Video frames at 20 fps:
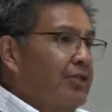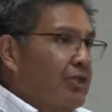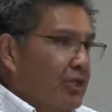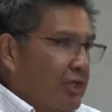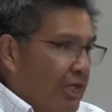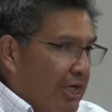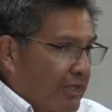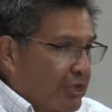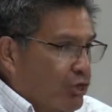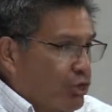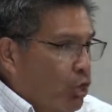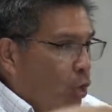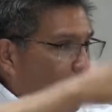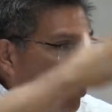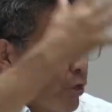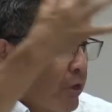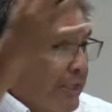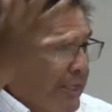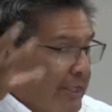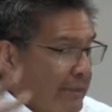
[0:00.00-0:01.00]
to
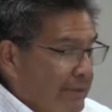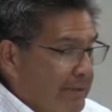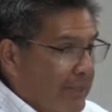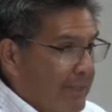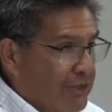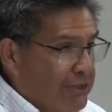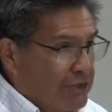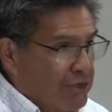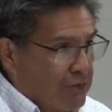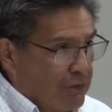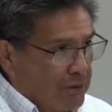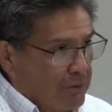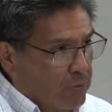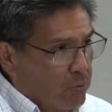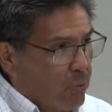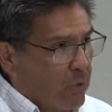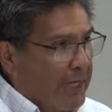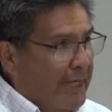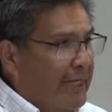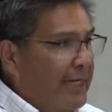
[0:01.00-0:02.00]
adorn it in
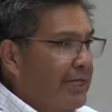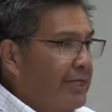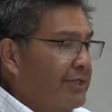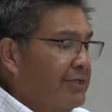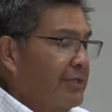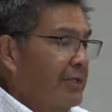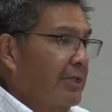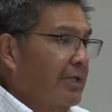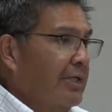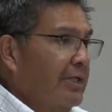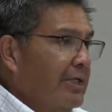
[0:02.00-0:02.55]
certain ways.